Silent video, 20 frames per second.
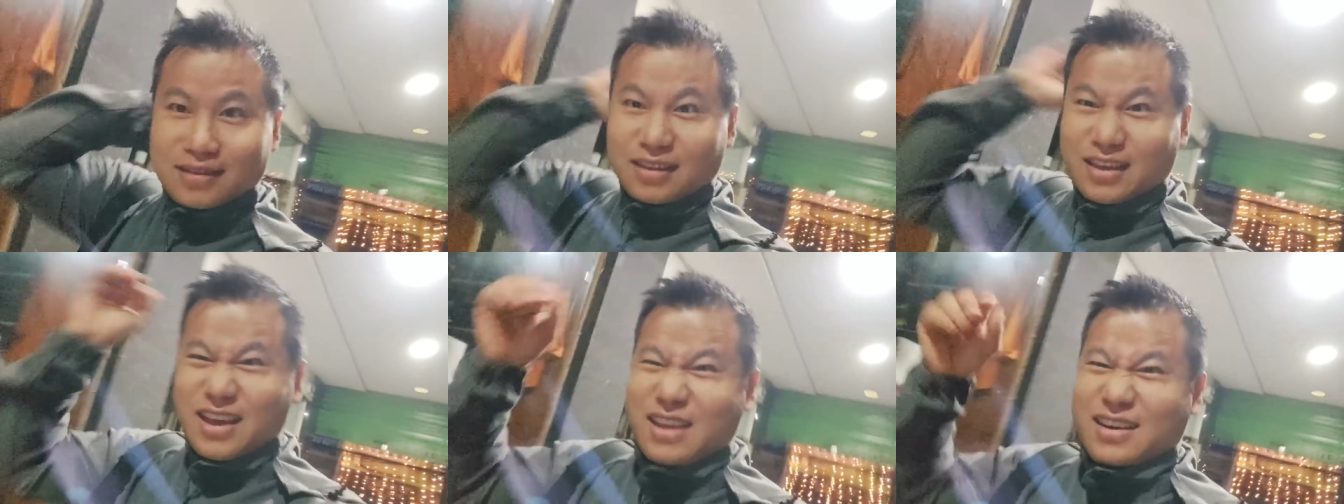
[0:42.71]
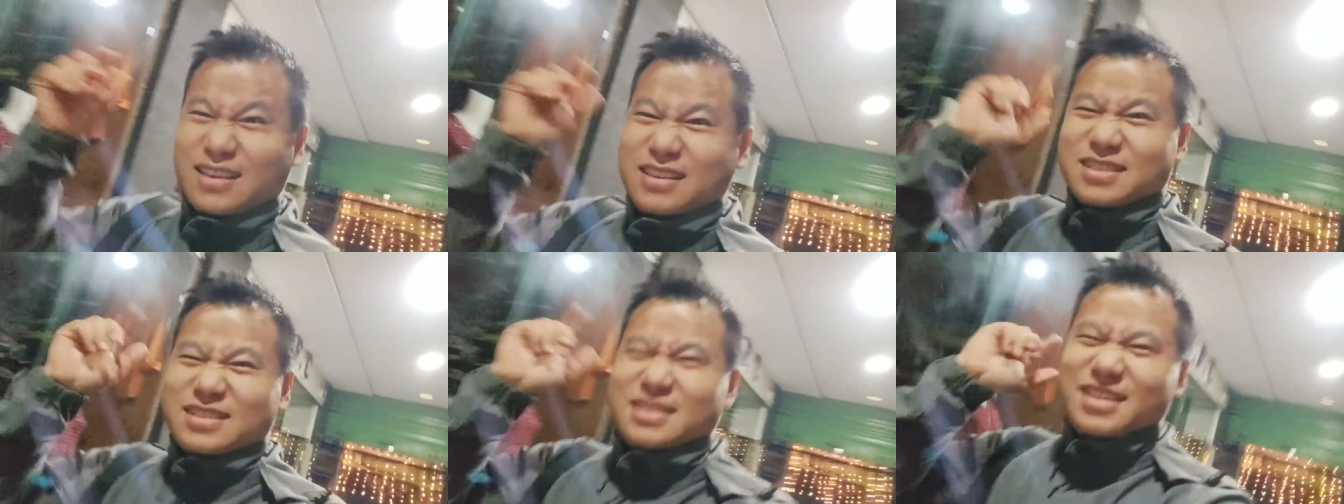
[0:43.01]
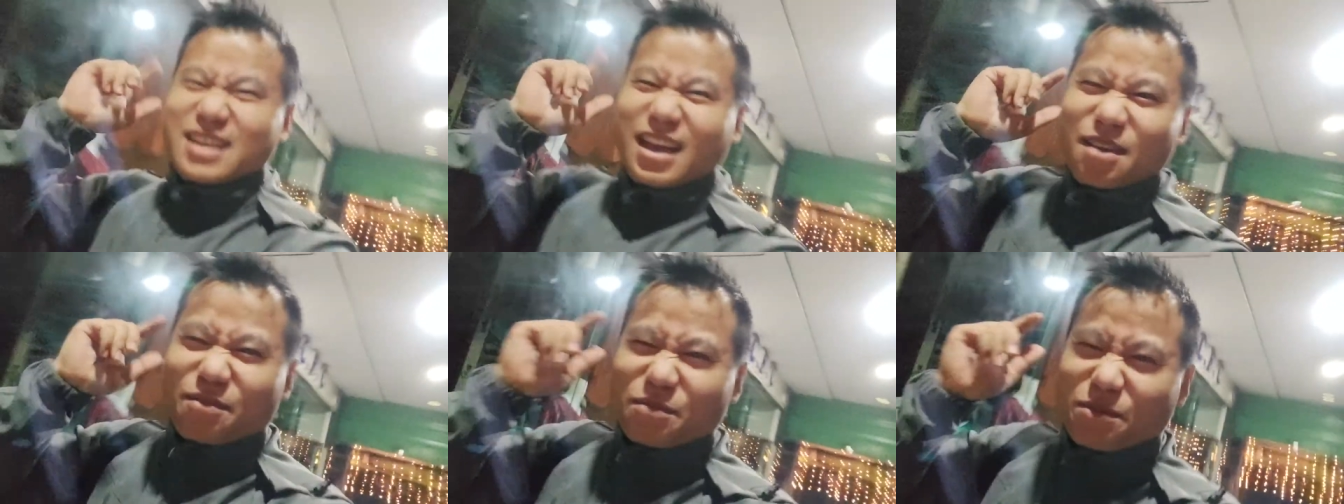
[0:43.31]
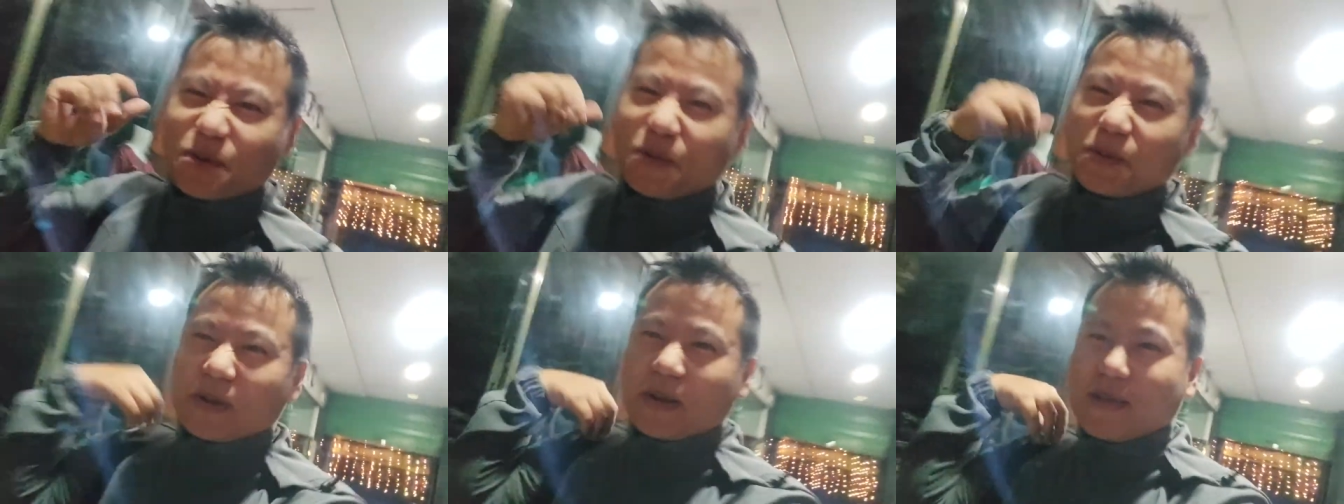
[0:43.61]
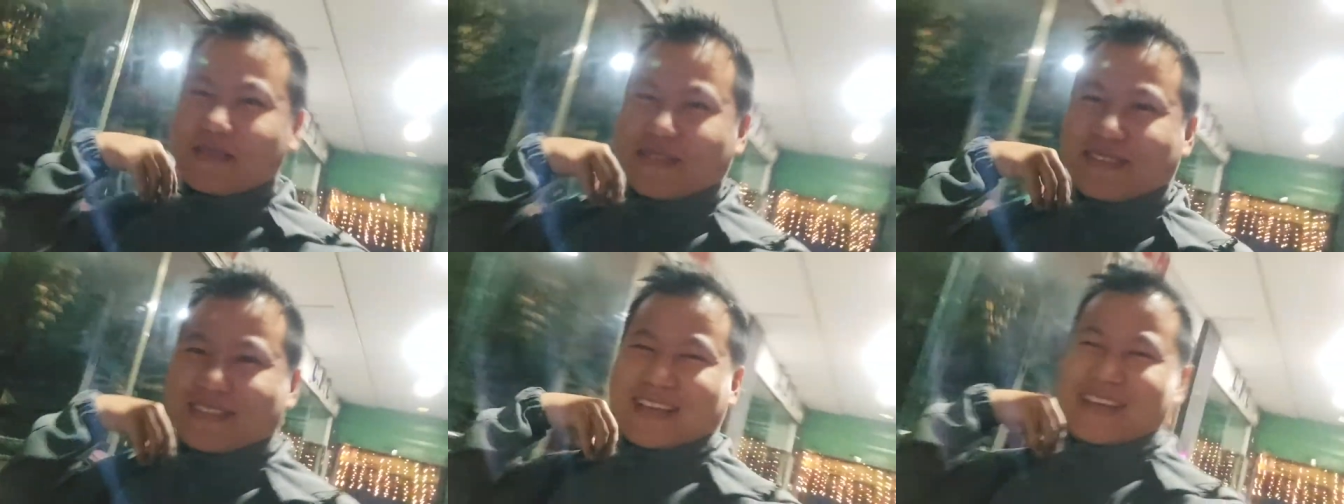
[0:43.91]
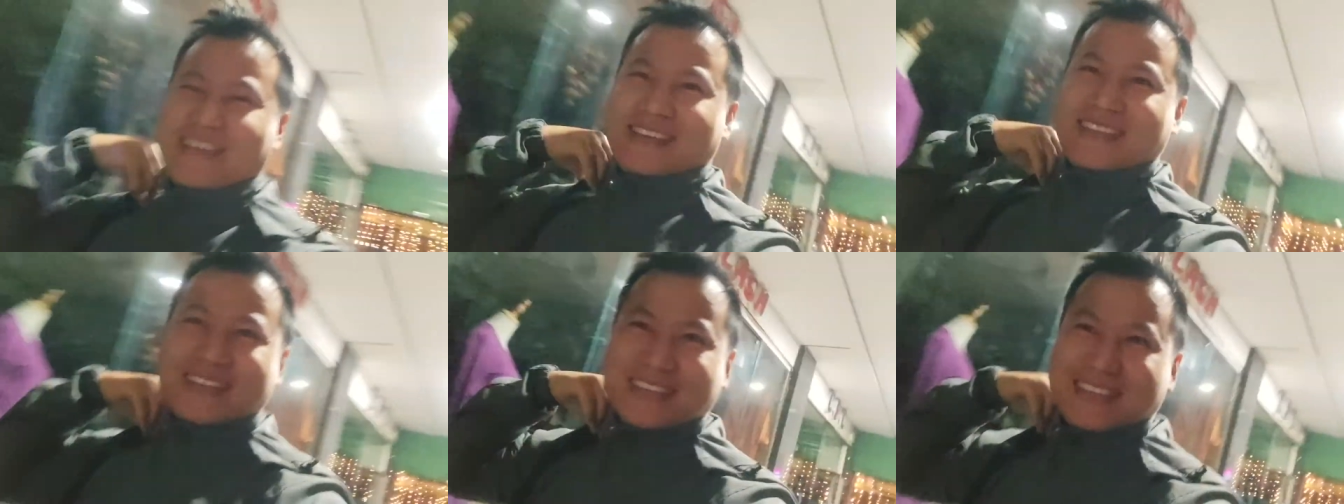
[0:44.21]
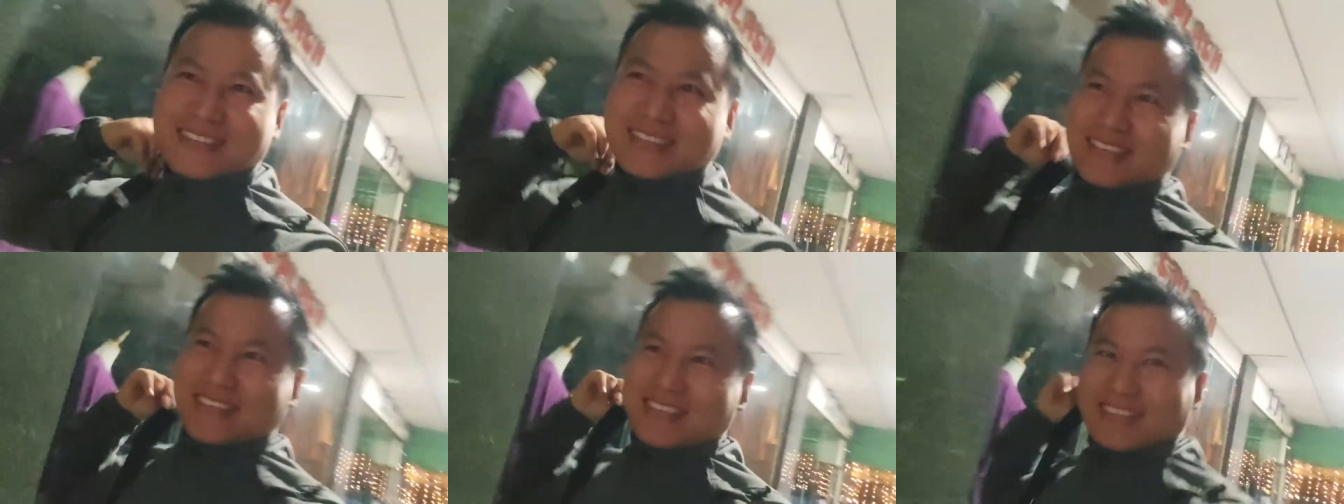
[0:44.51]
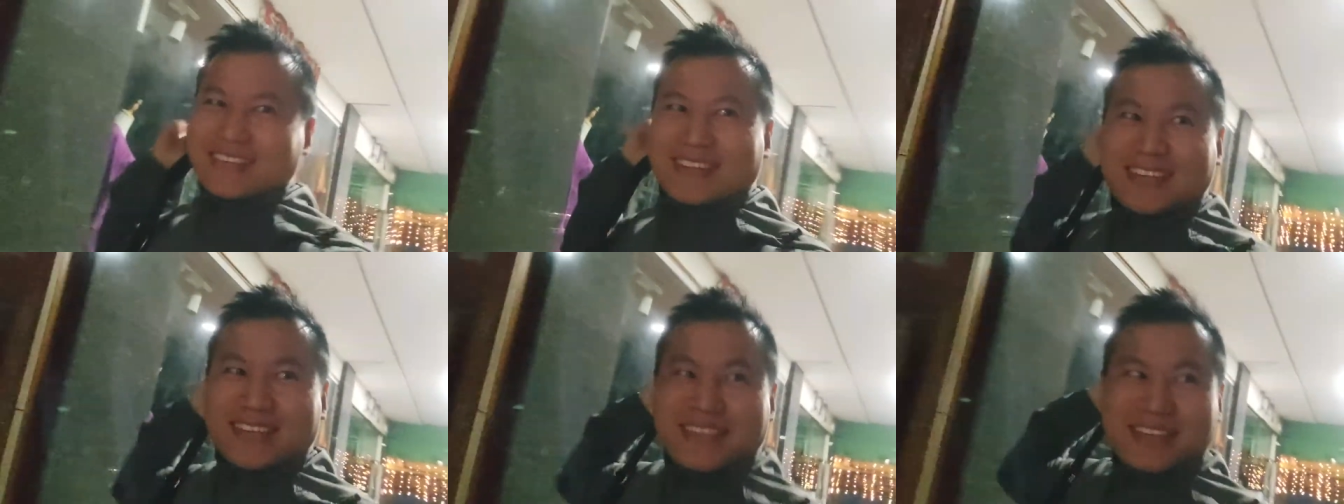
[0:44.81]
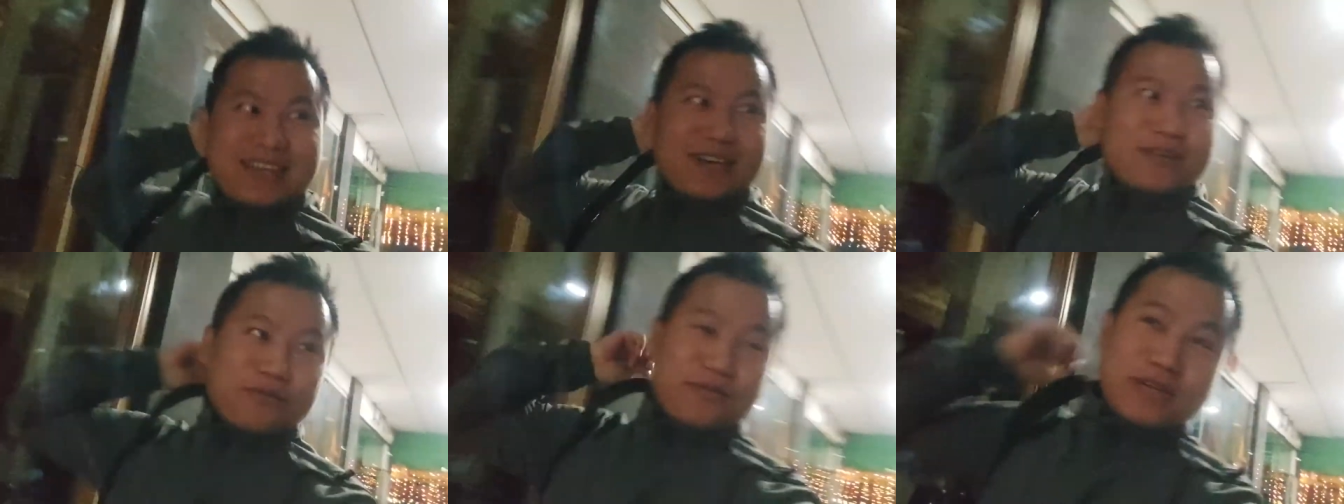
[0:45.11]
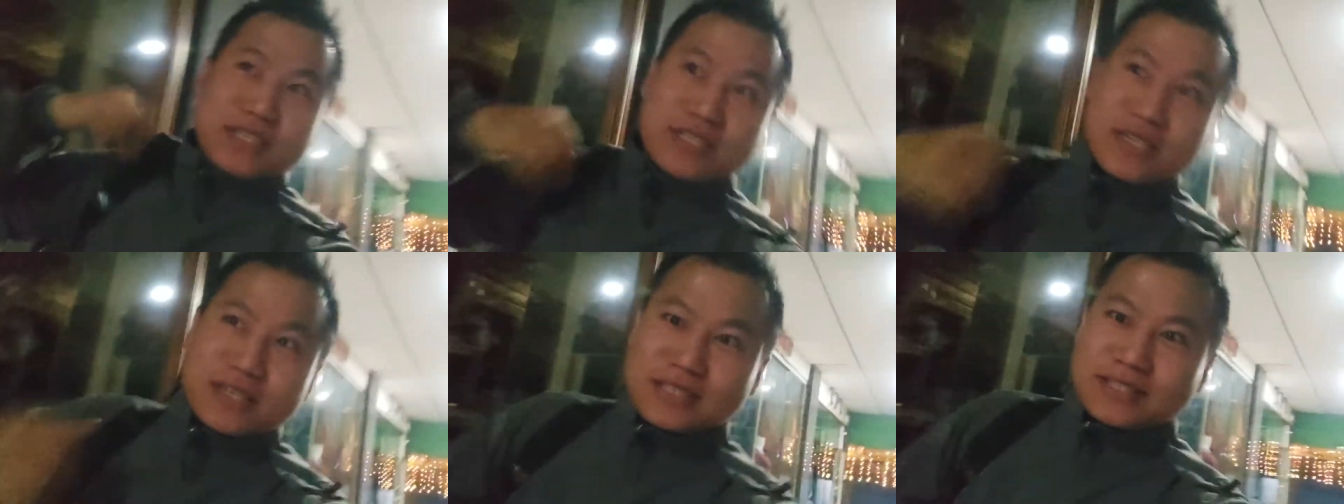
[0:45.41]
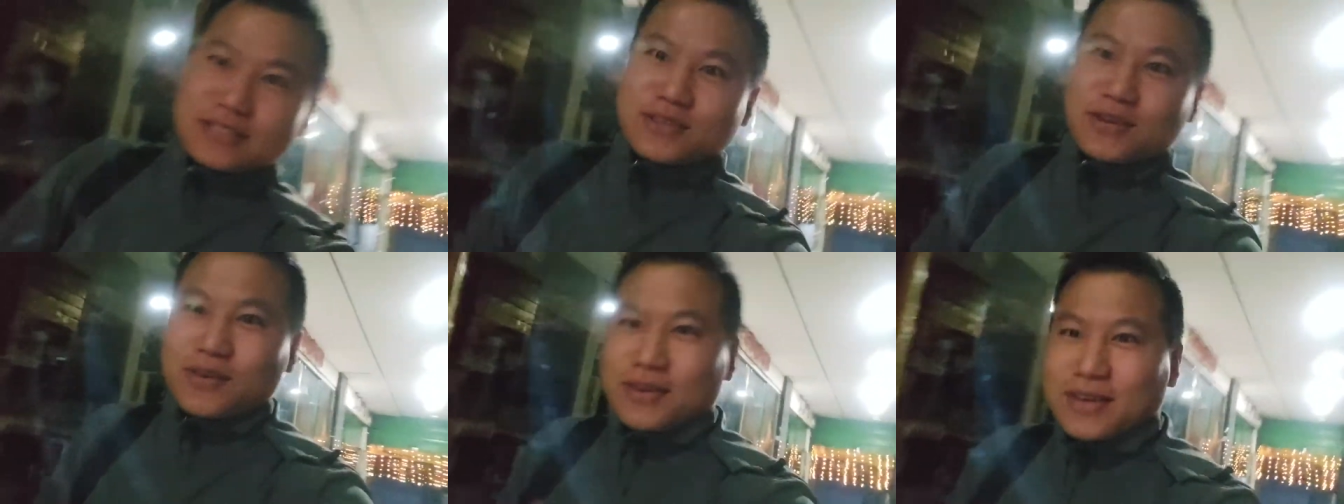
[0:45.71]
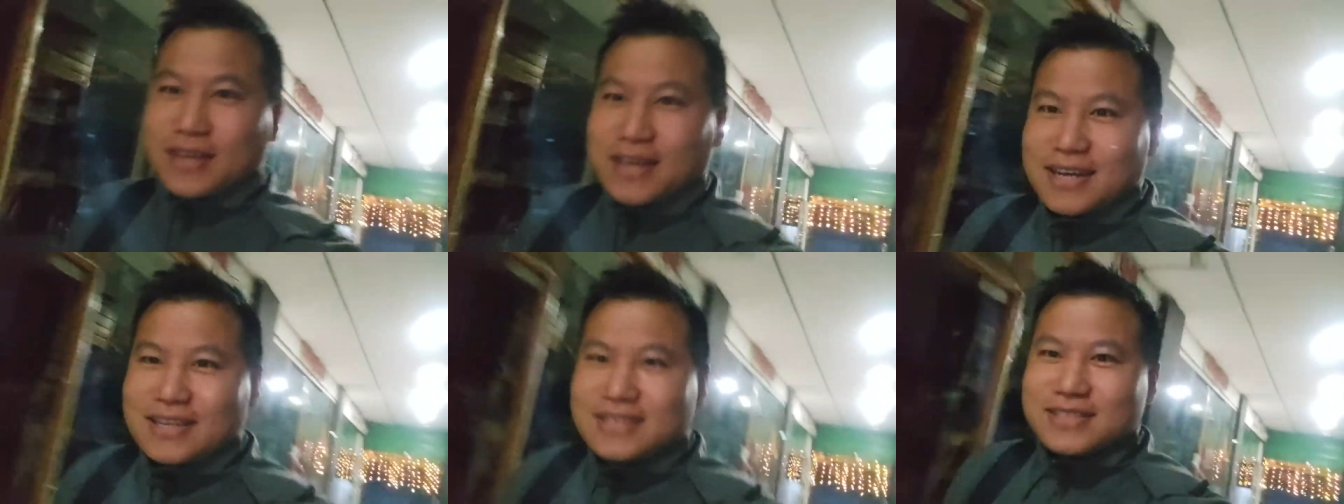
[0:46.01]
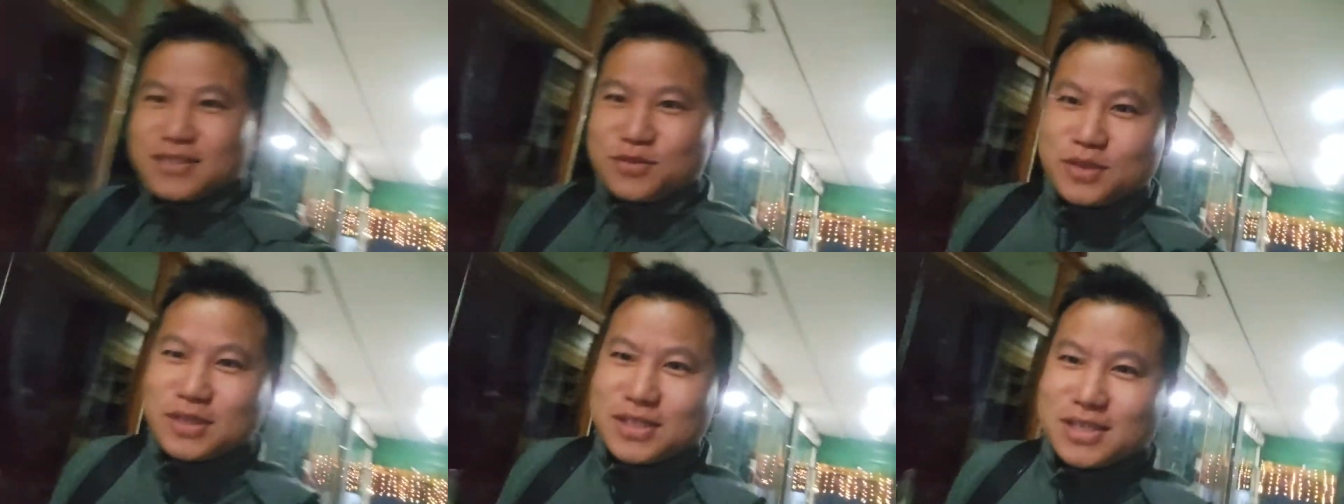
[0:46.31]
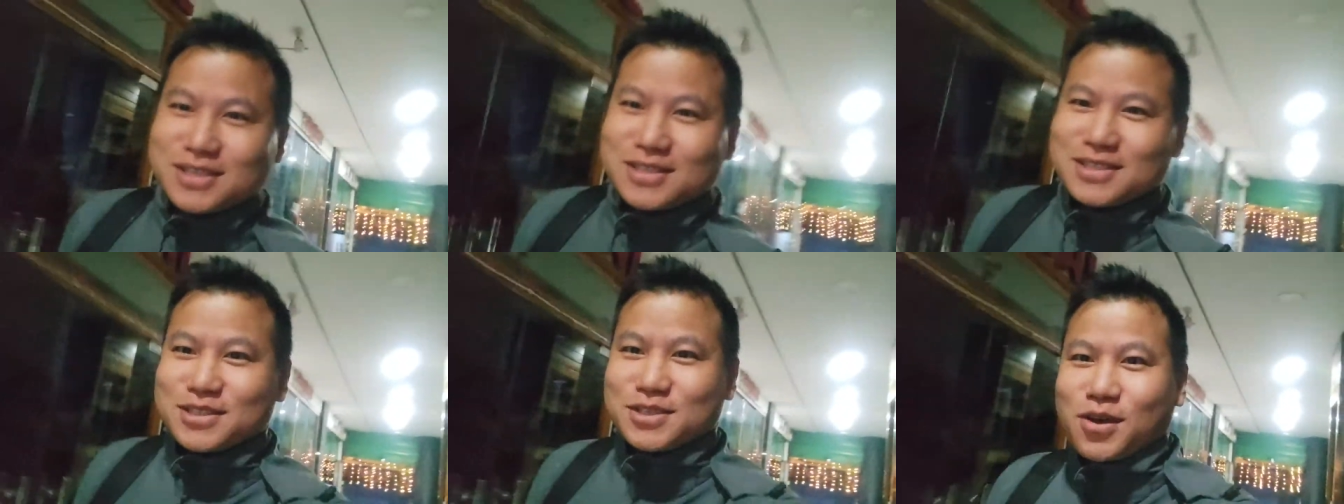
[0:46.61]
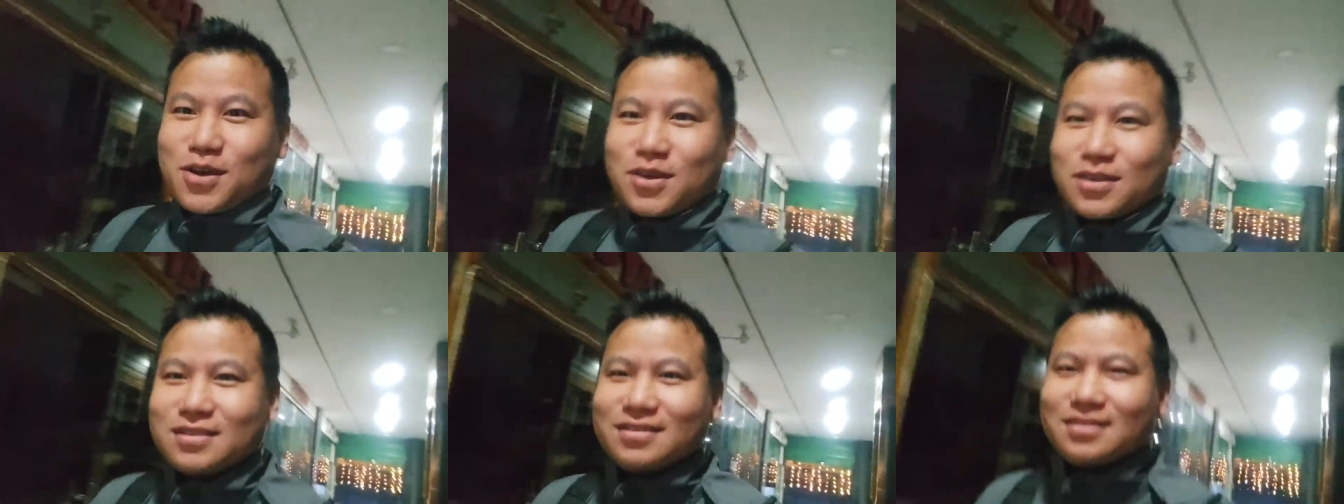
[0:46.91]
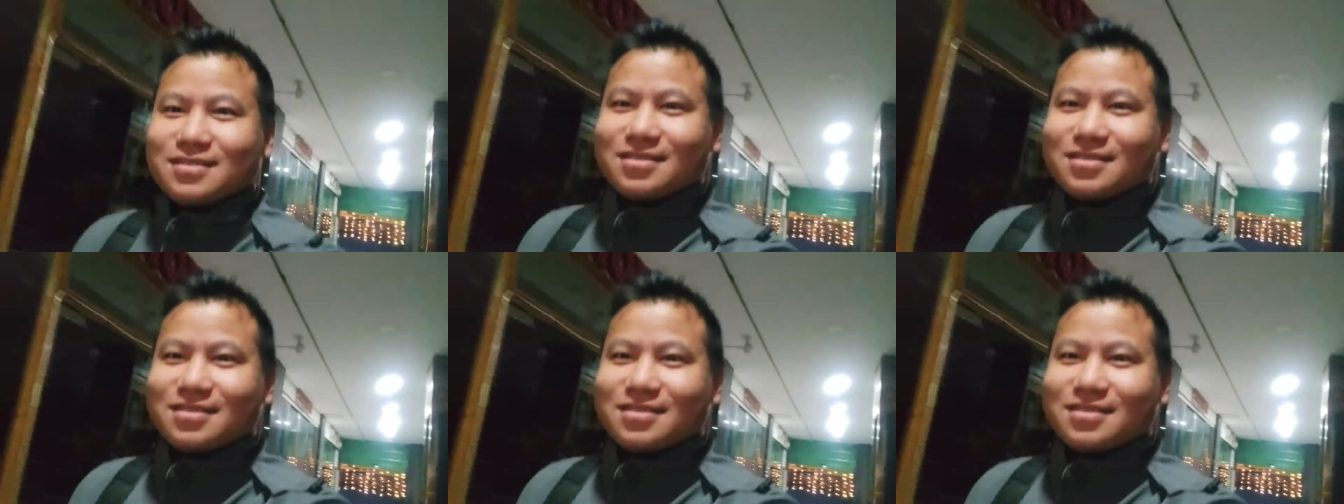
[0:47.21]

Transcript: and it's damn cold outside. Winter is on, guys. Winter is on.